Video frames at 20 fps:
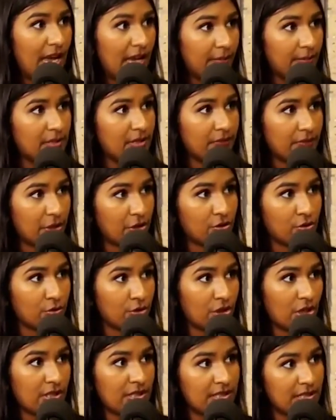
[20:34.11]
aims of social
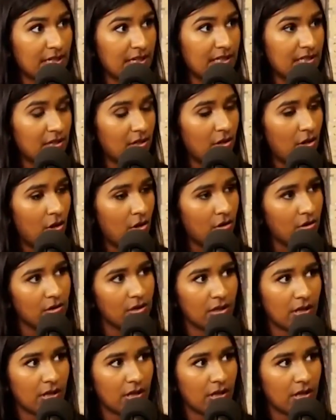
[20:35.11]
justice along